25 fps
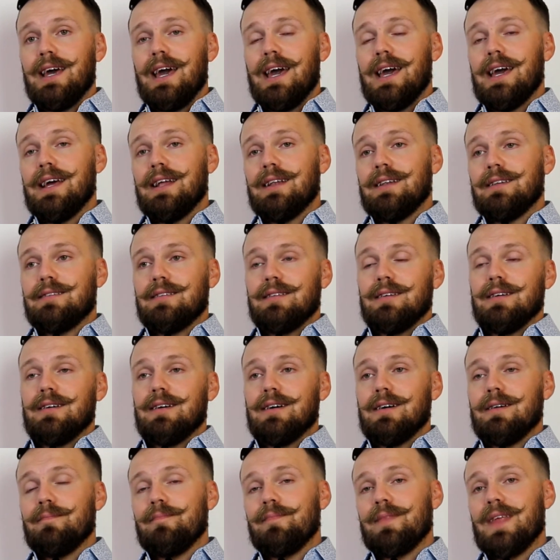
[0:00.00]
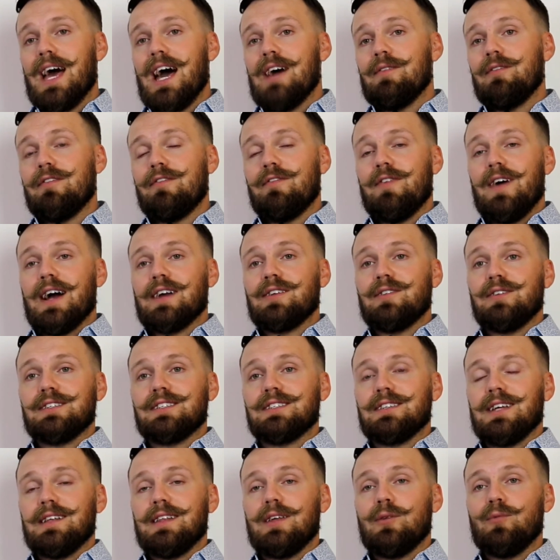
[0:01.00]
and um, have it factored
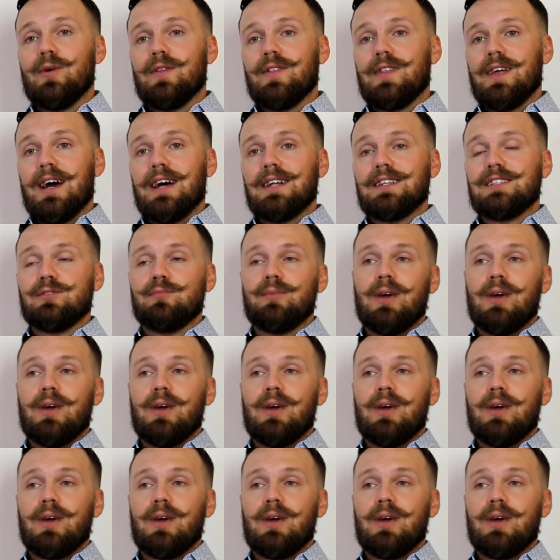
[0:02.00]
slightly with that.